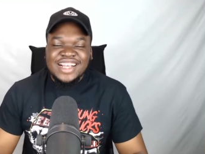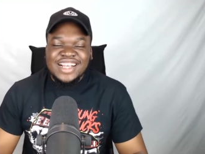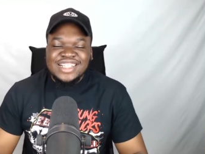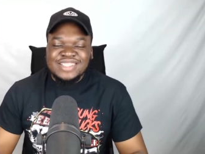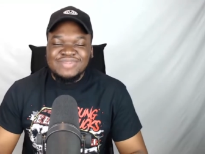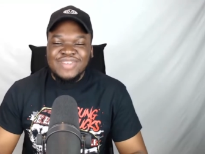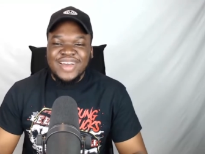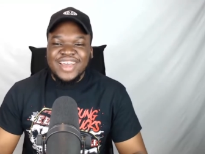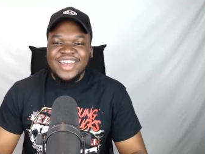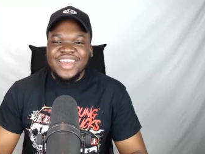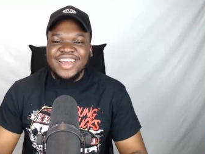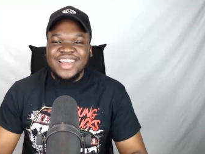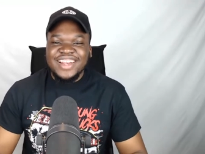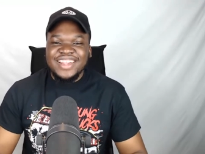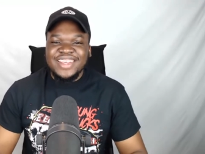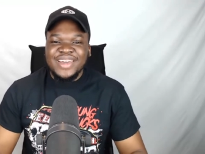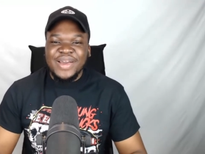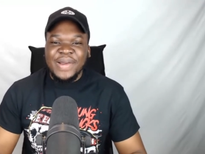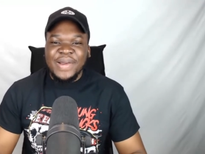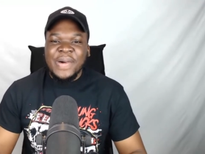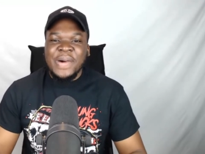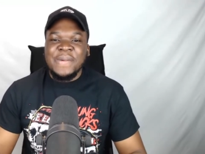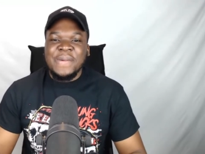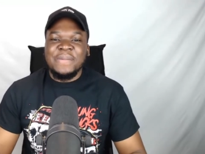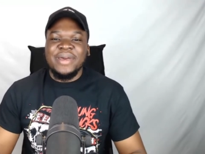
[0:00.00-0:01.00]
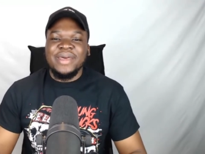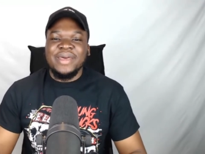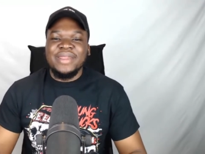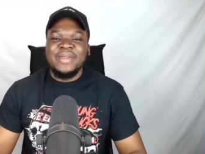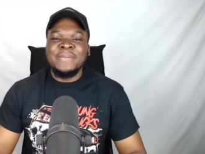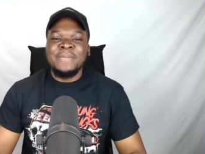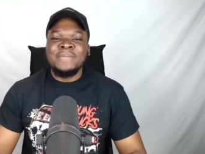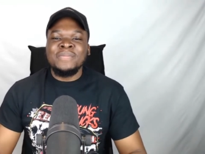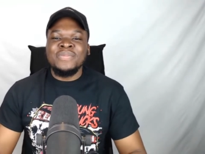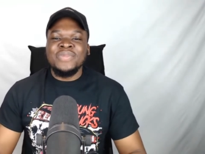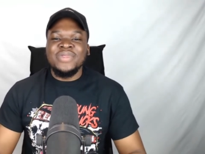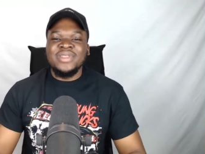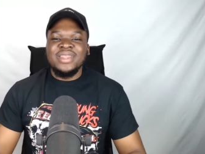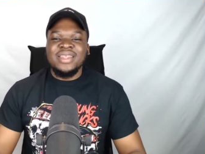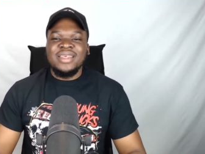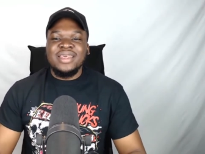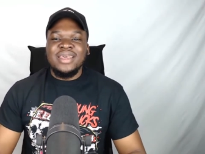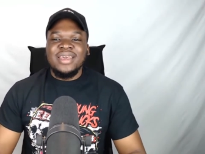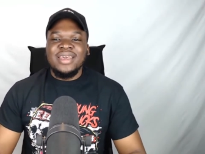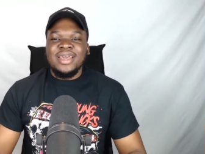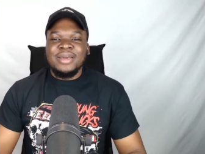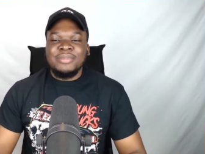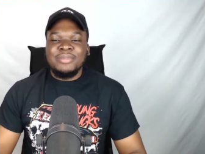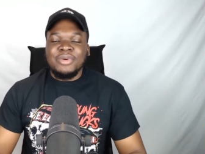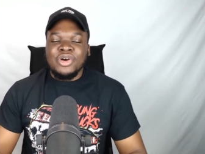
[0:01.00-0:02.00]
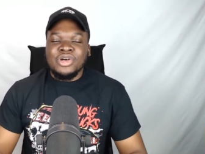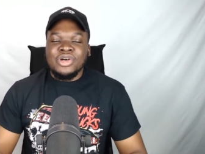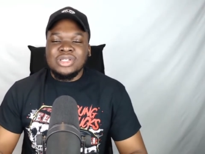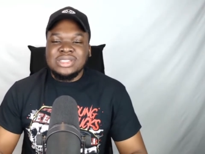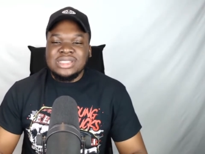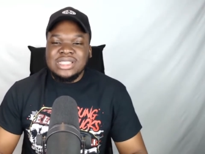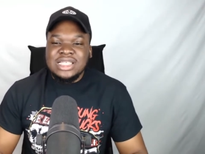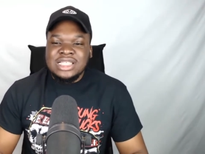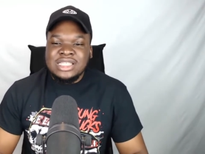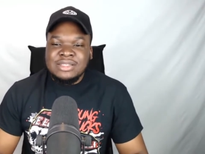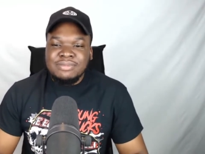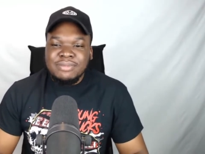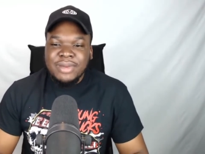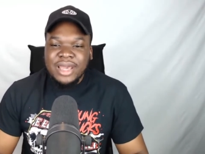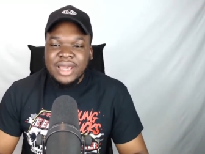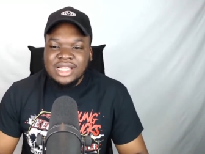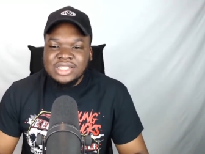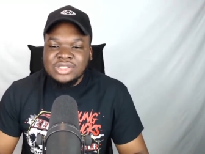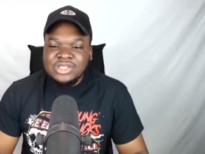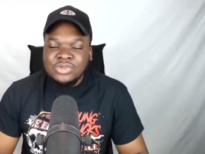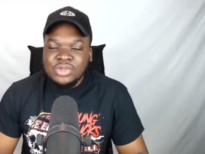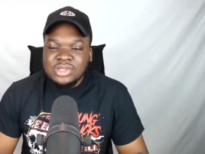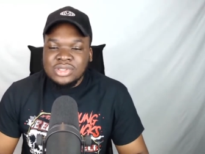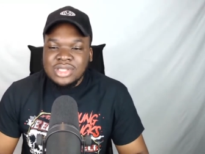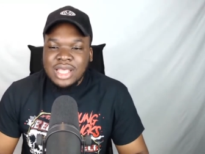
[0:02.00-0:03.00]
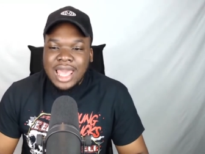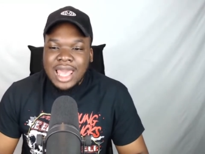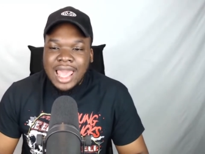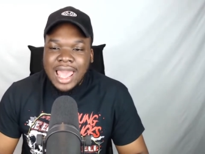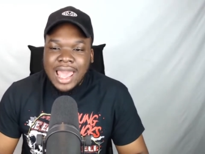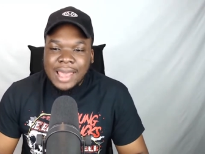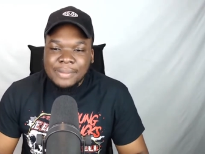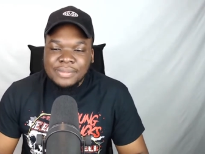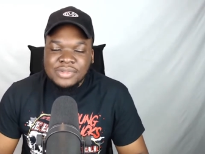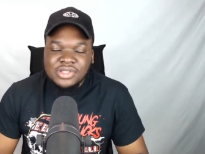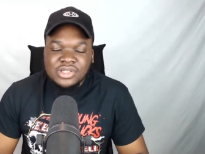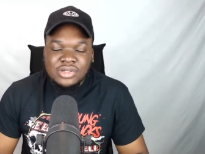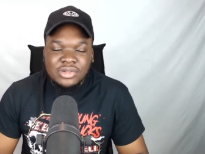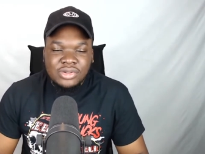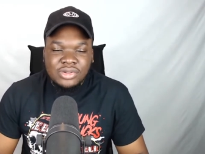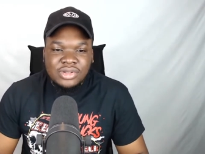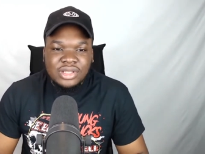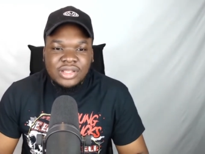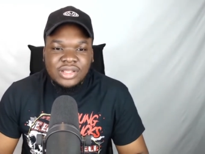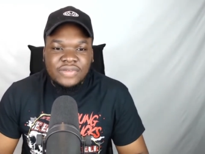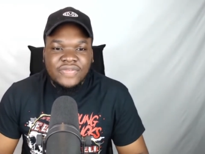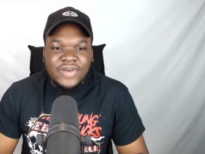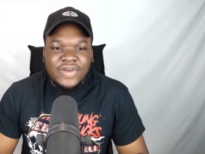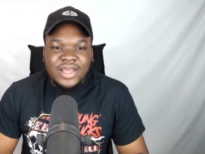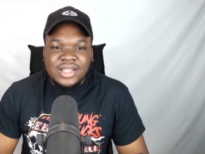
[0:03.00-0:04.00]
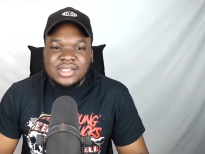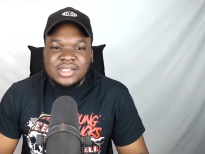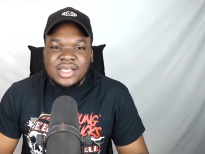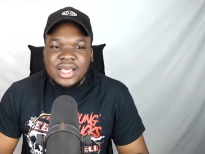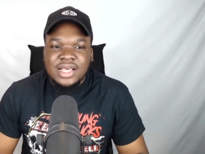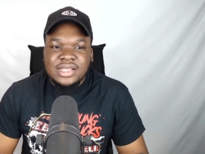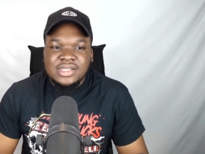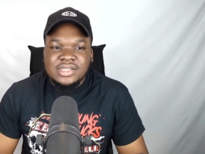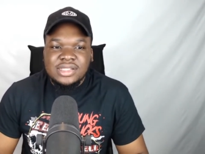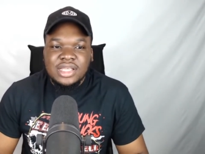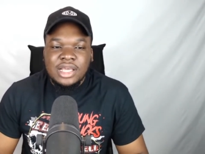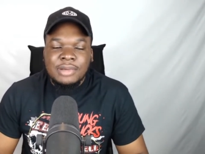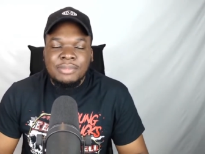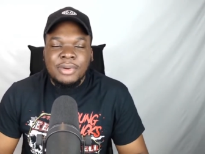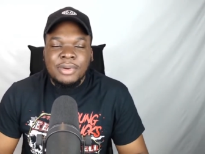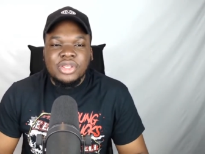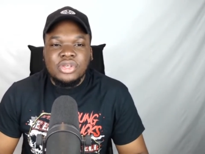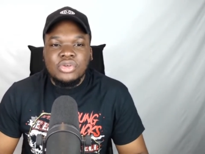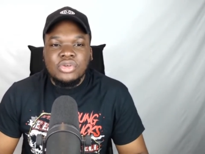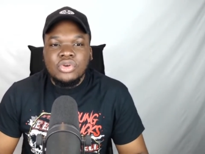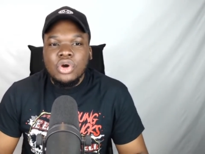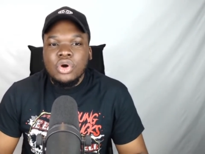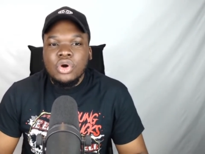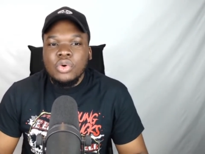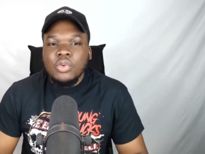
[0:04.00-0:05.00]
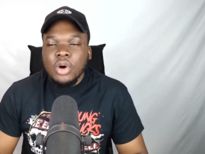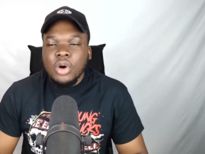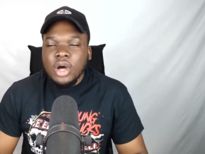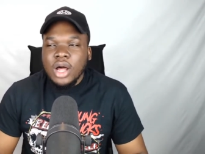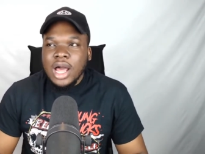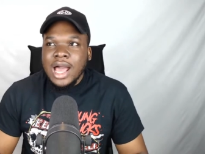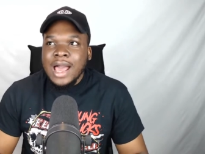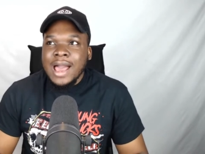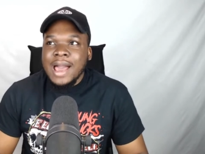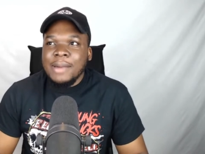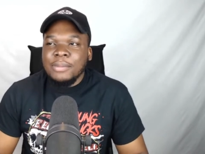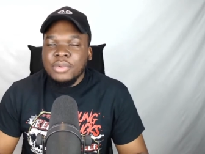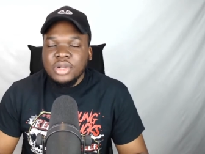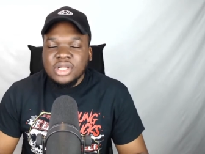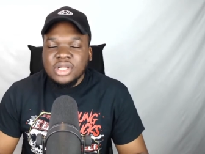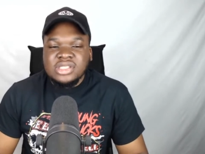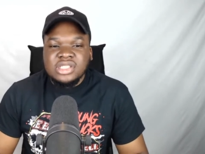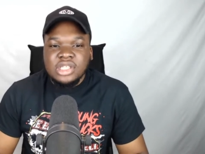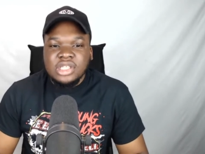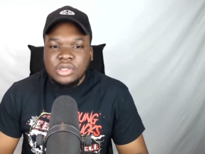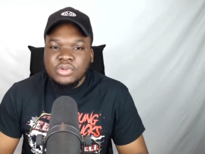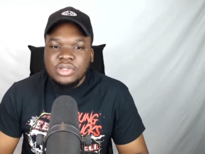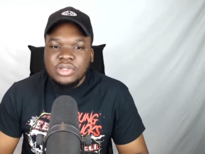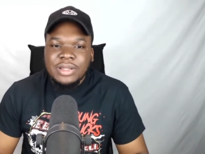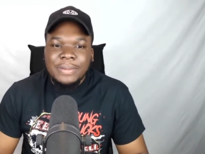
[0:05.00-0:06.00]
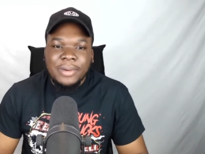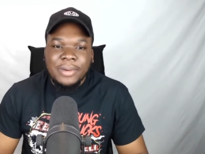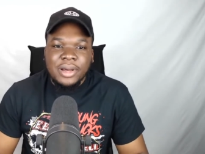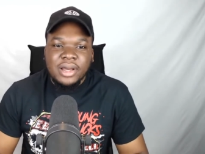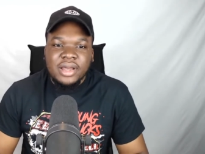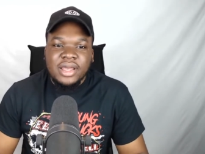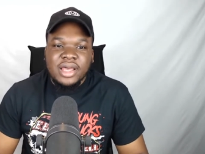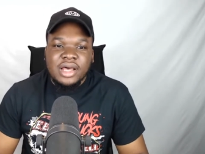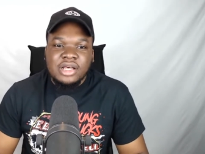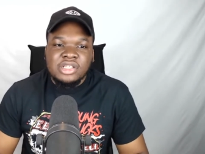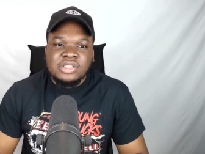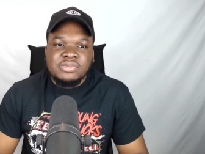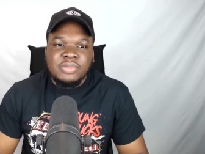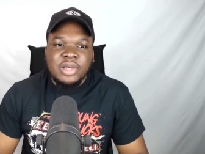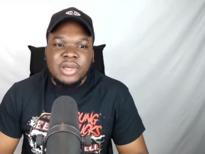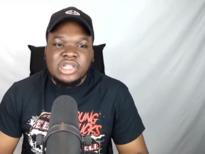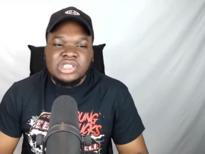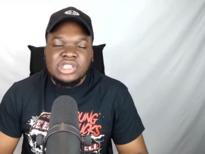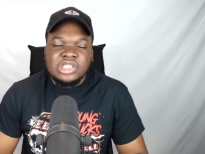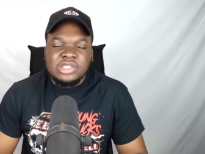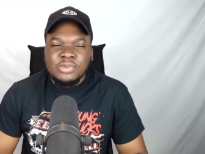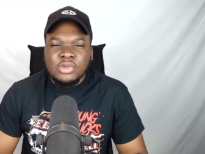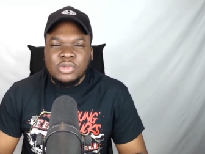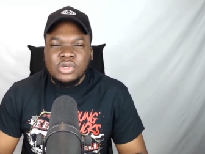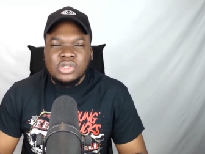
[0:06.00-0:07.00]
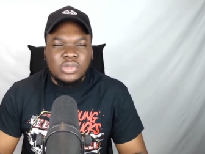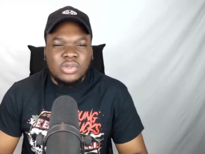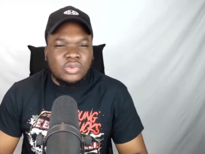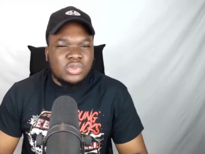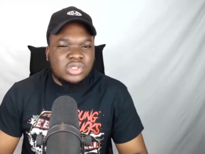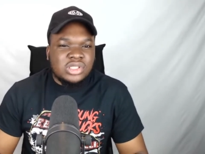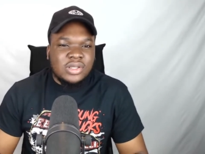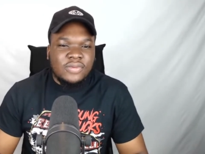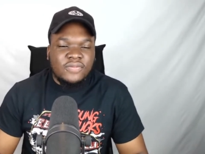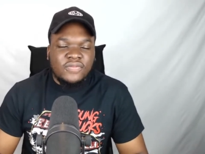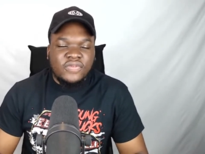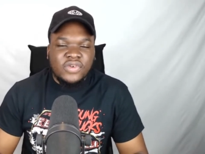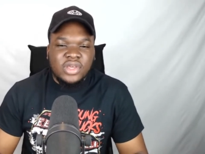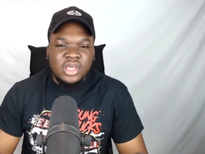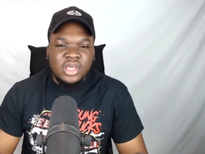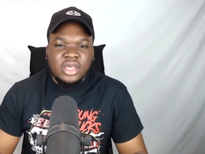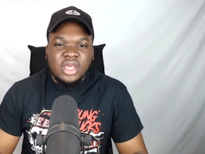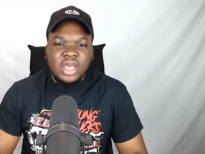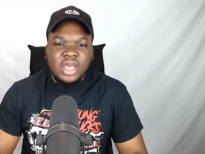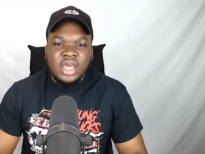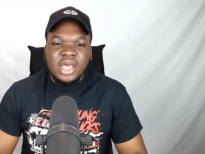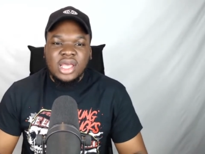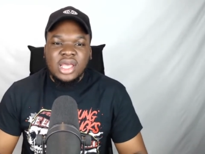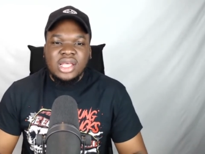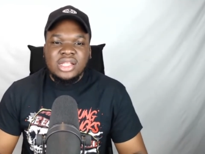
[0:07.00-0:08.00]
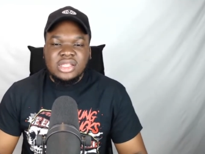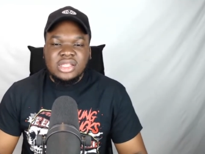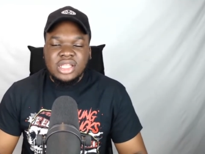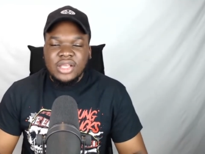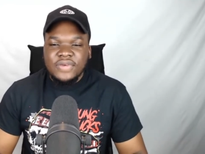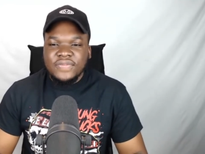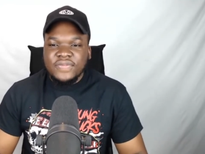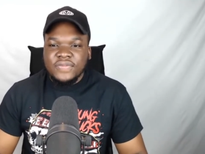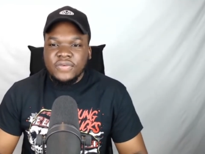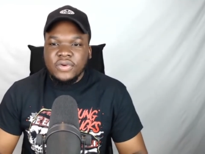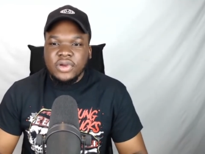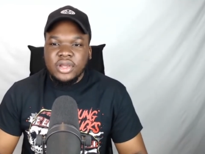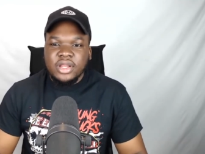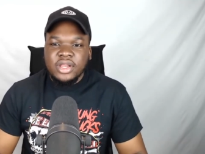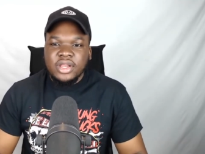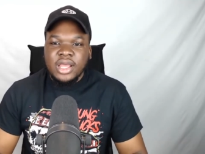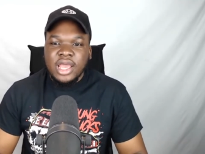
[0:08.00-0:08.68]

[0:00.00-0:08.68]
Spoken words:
earlier comment, because this match was absolutely fantastic. But you know what? I'm going to stick with the Bunkhouse match just because it was something different.